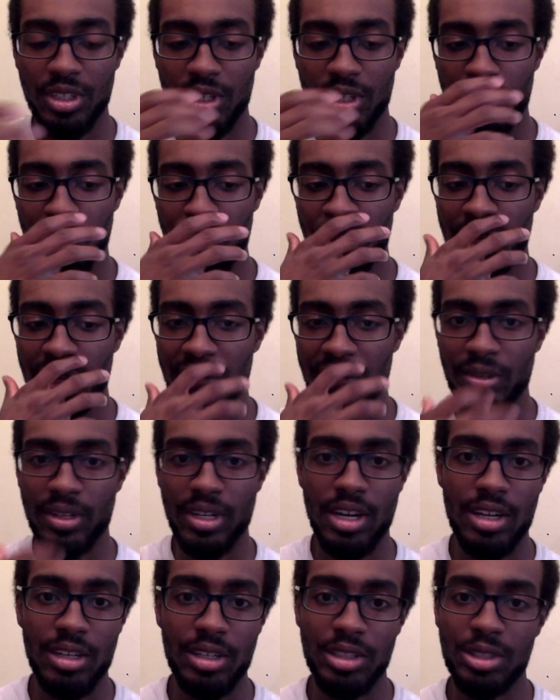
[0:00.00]
applying for
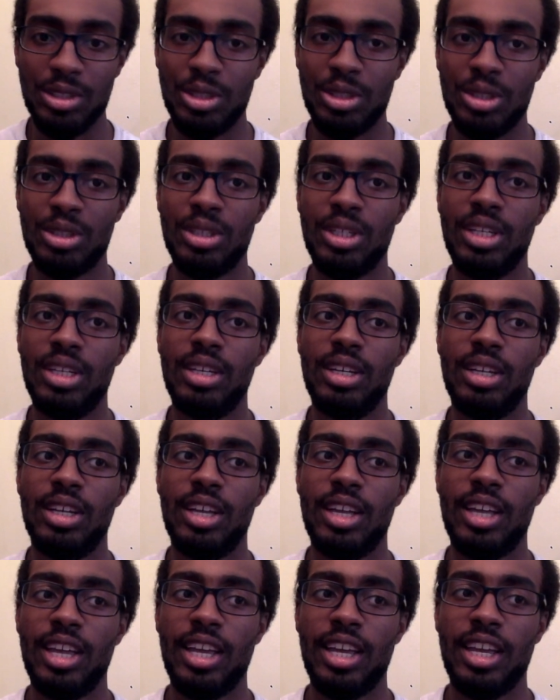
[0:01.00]
college
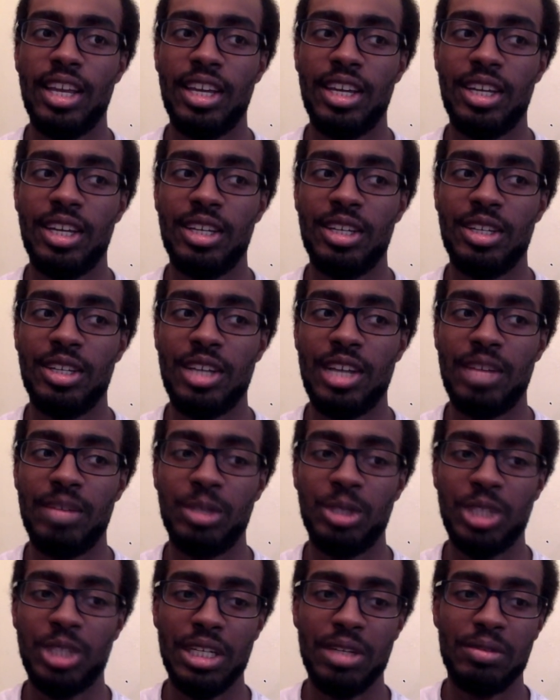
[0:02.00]
and got
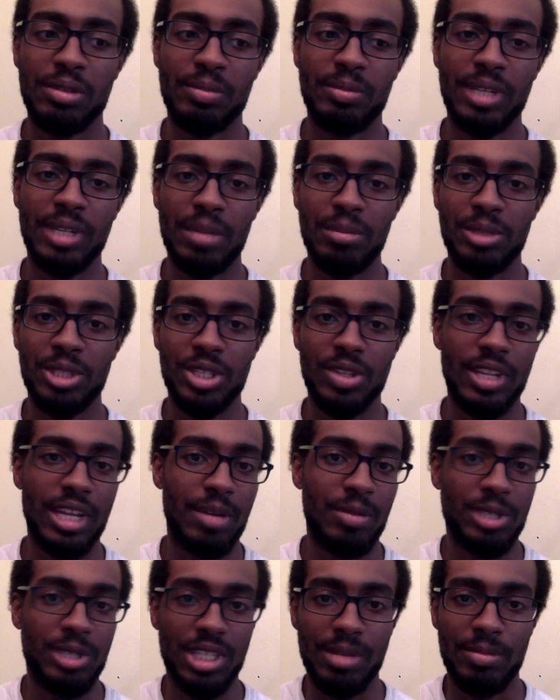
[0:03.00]
rejected from them, so
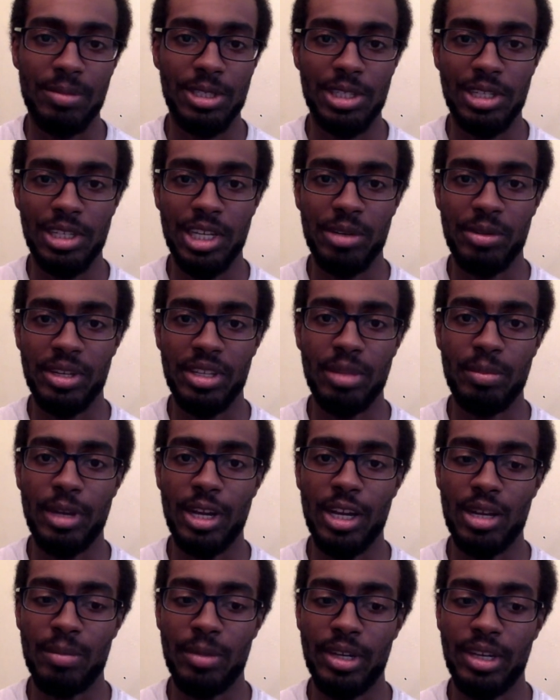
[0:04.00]
that was obviously lingering in the
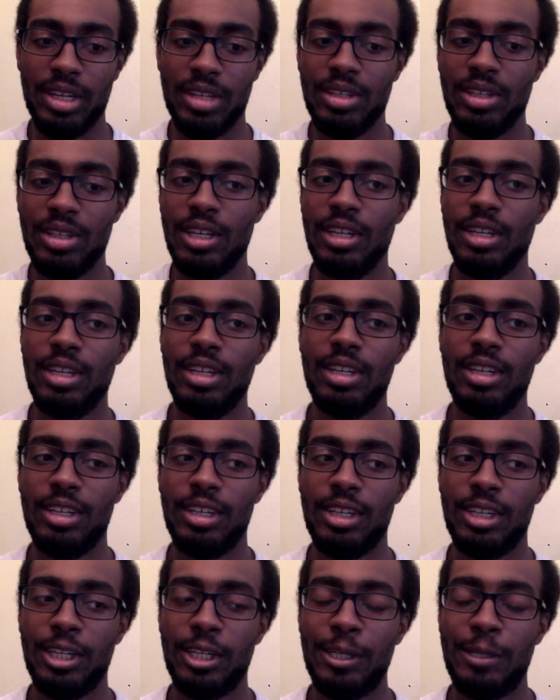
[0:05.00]
back of my head.
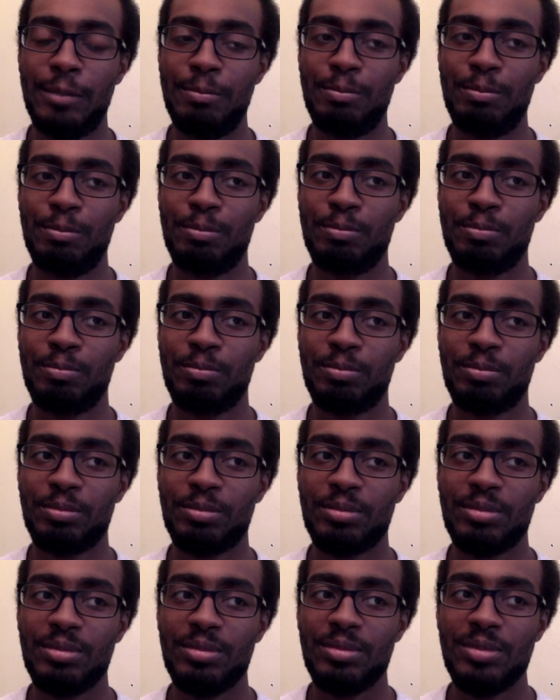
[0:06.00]
Like,
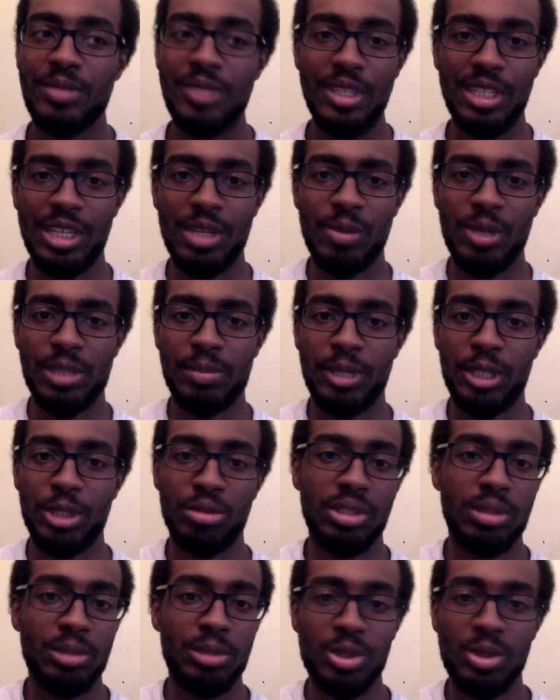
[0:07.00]
it wasn't my
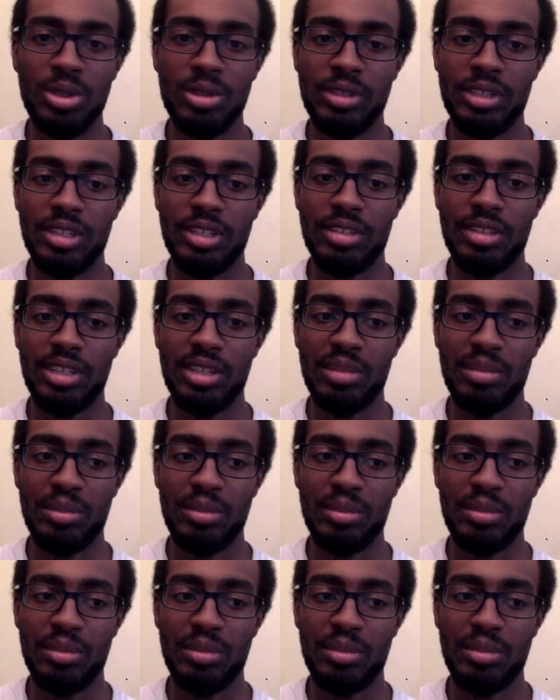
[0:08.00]
dream school or anything,